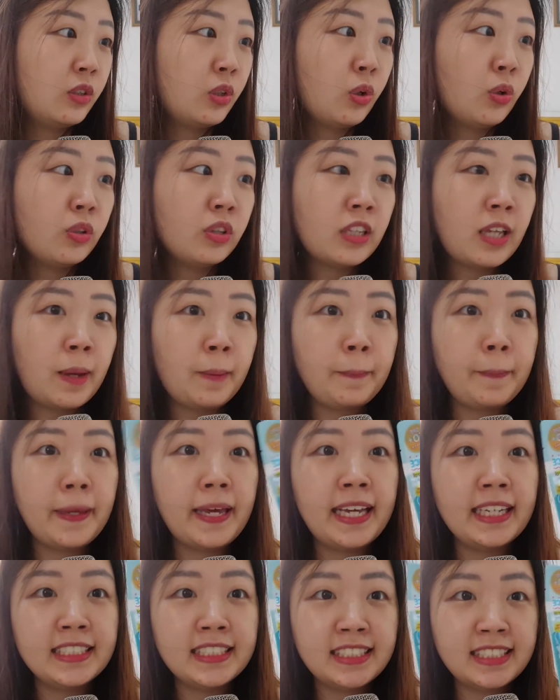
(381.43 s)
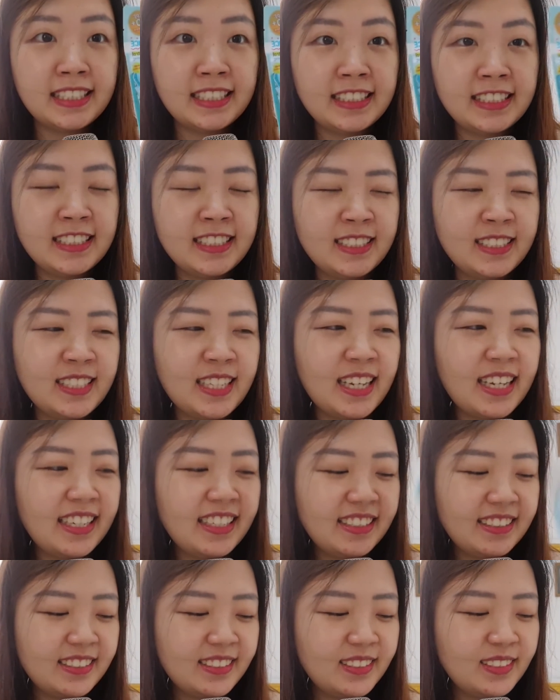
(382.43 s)
Tone Up Essence.
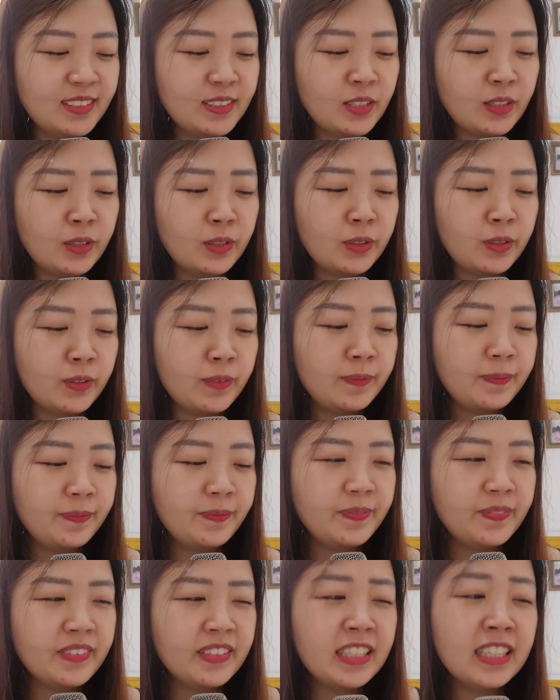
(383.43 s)
So